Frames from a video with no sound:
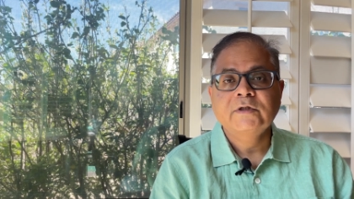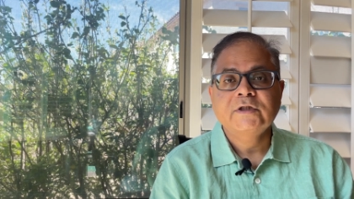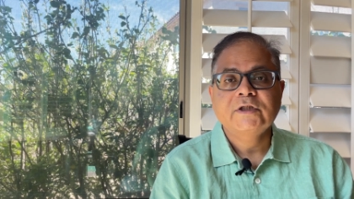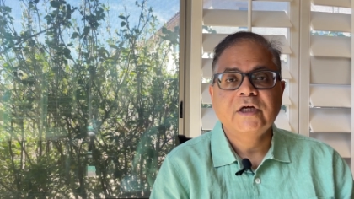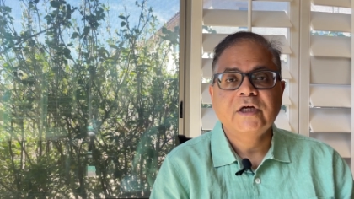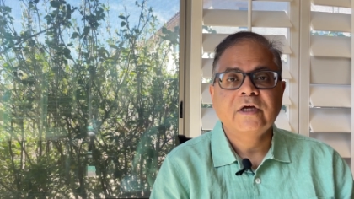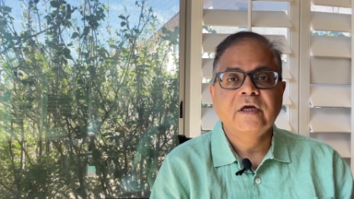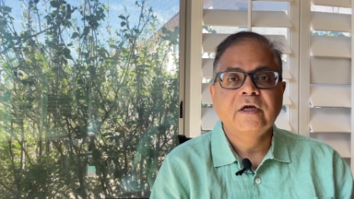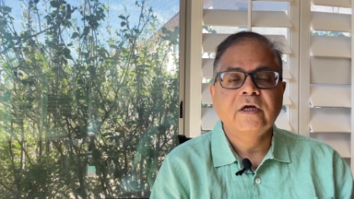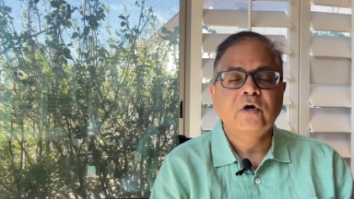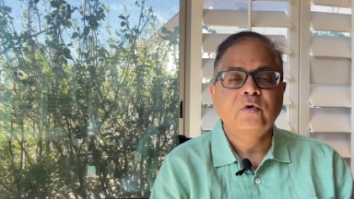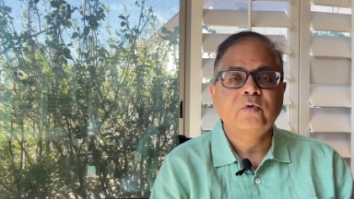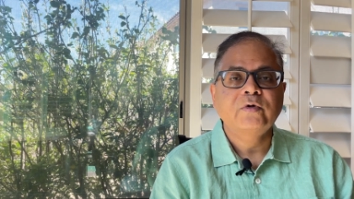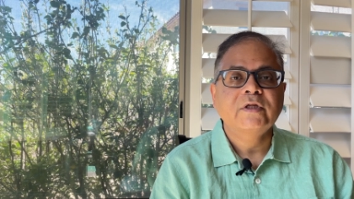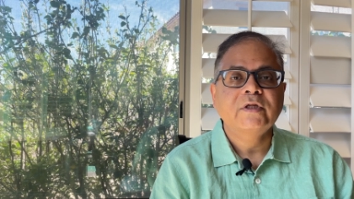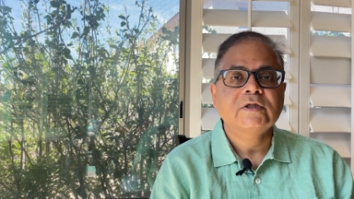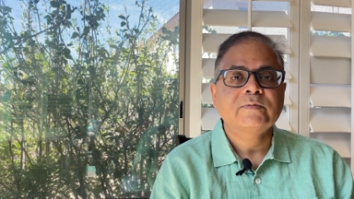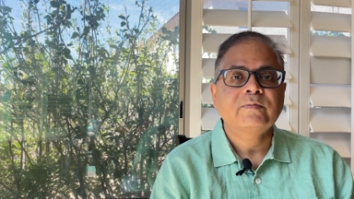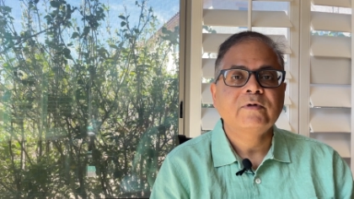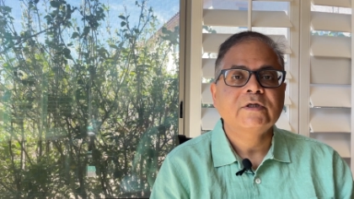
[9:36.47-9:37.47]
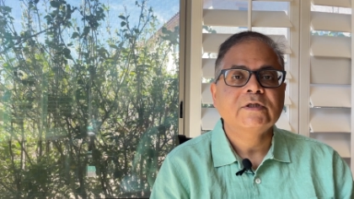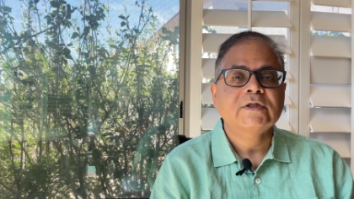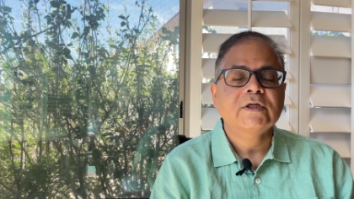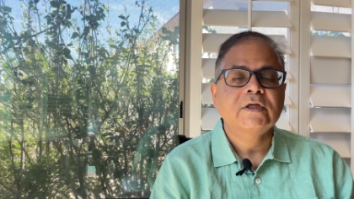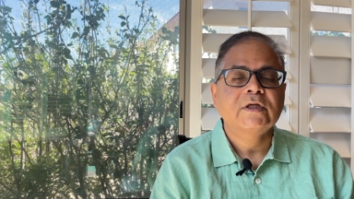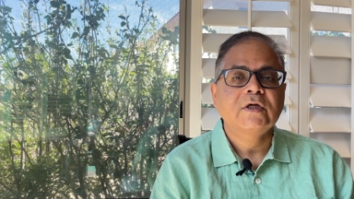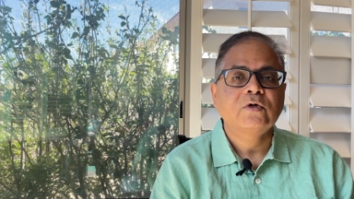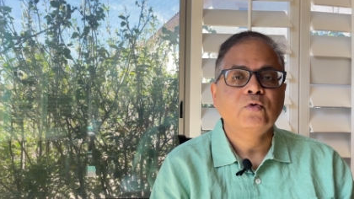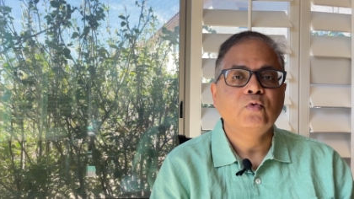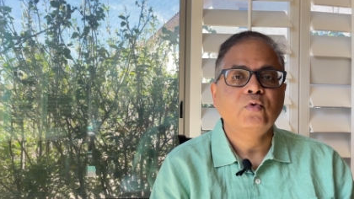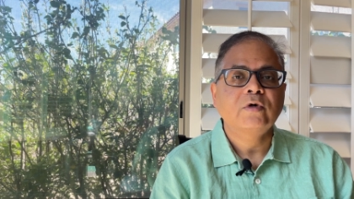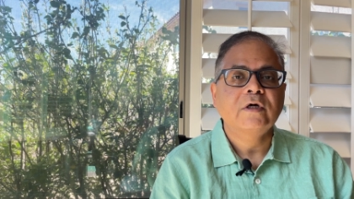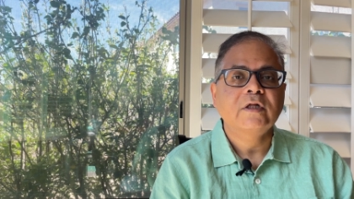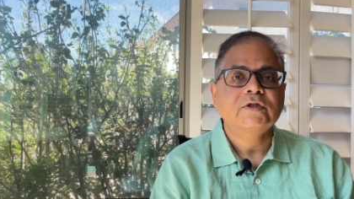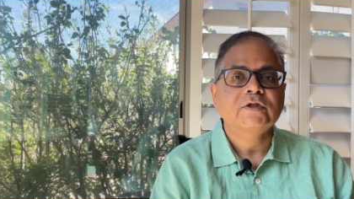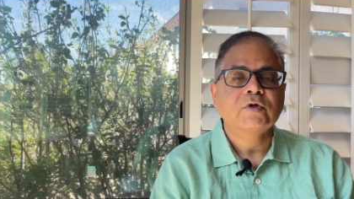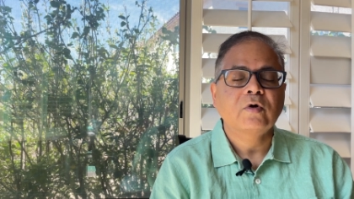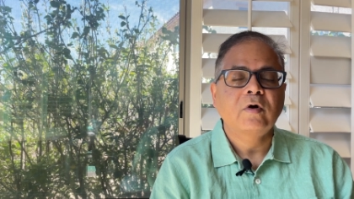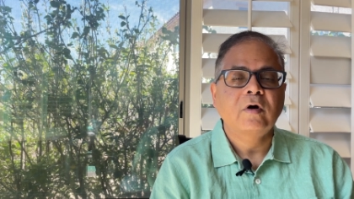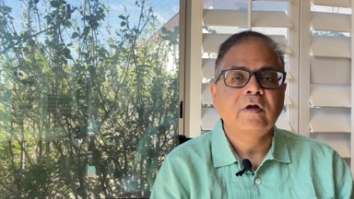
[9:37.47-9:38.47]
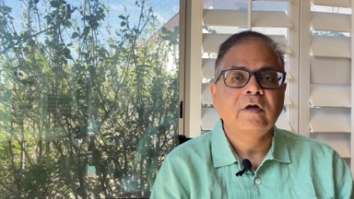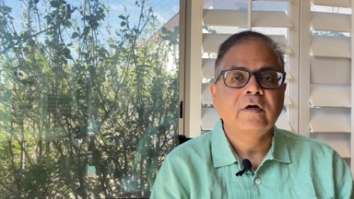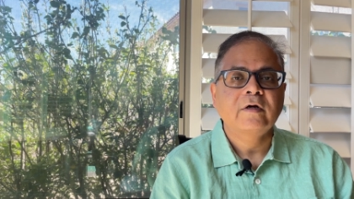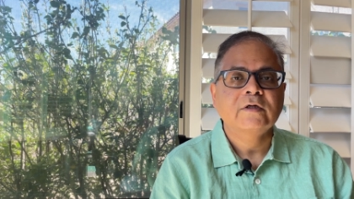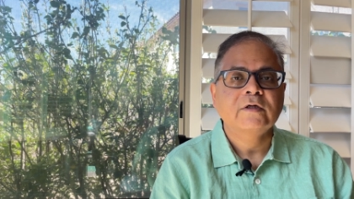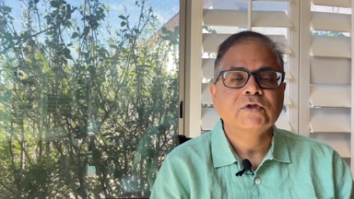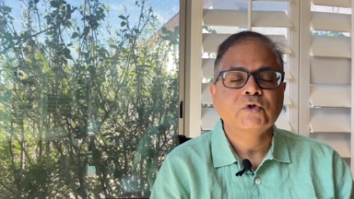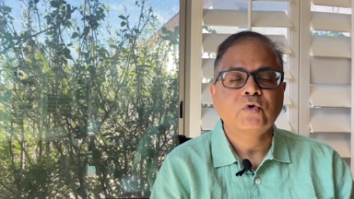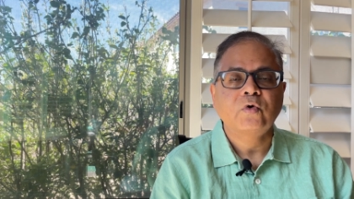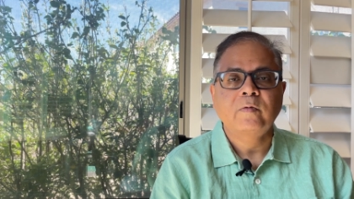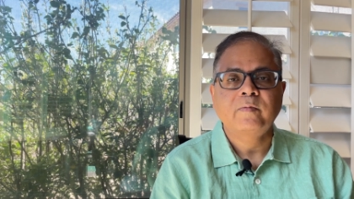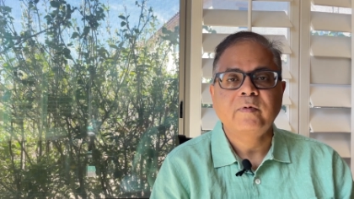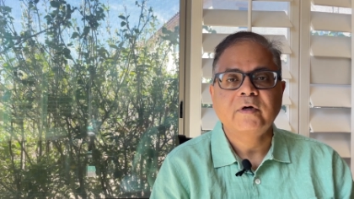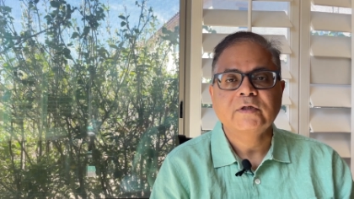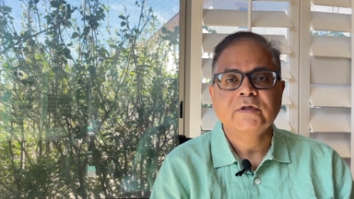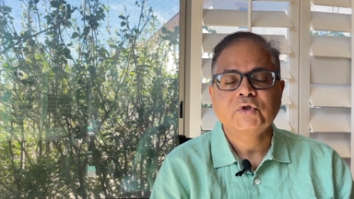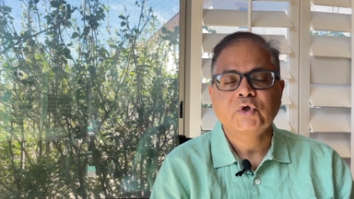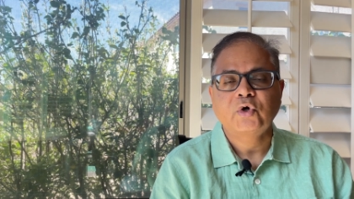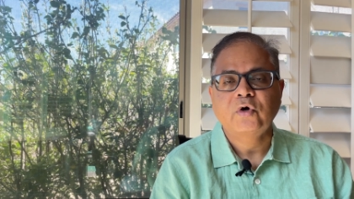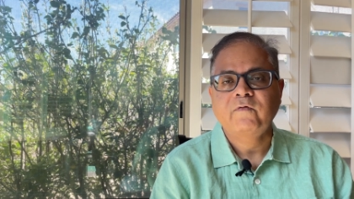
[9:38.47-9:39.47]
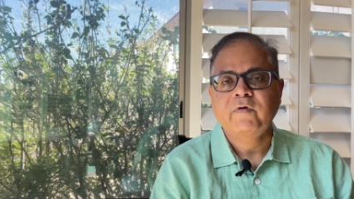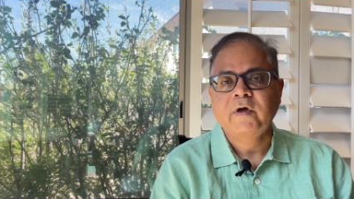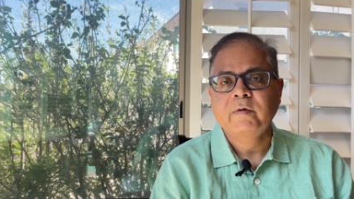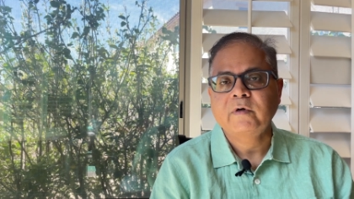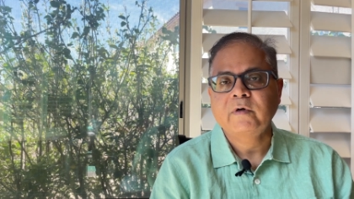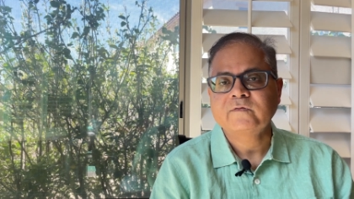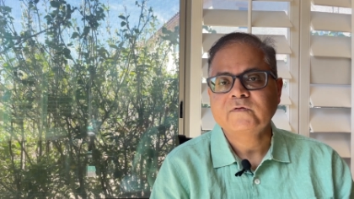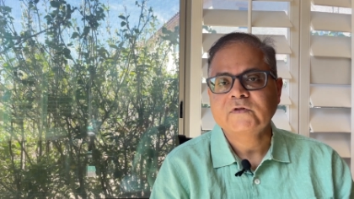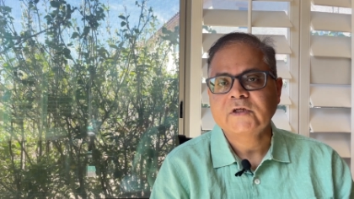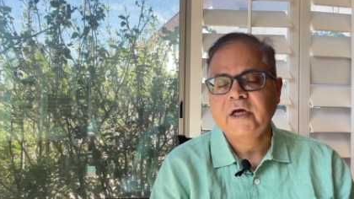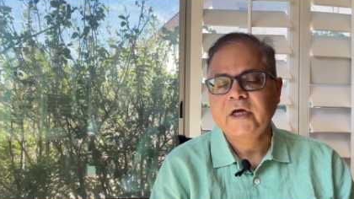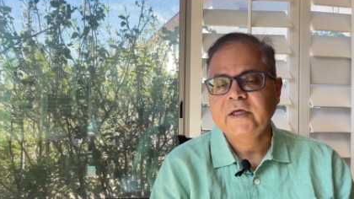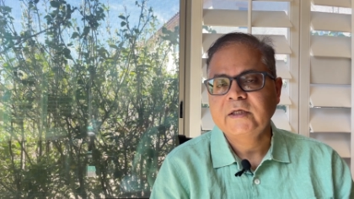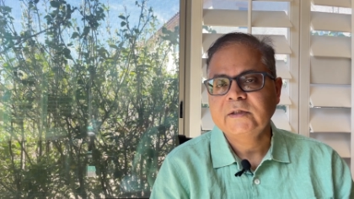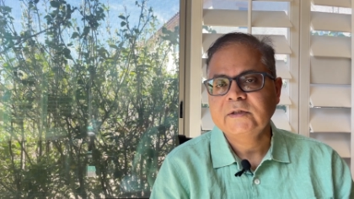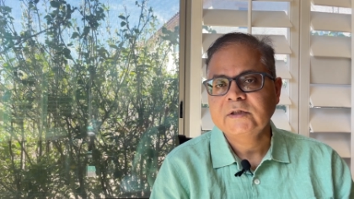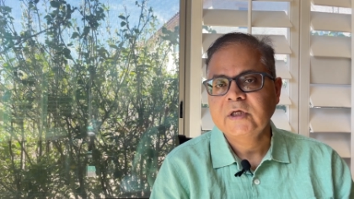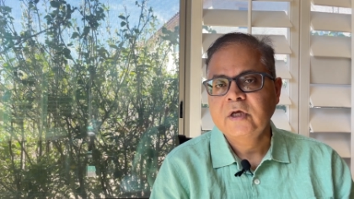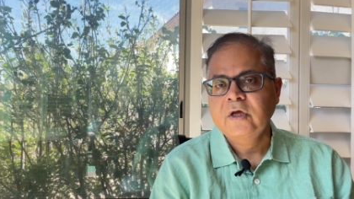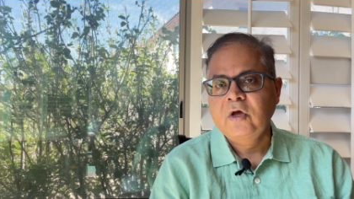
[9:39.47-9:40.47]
checking out this person in google scholar scopus or web of science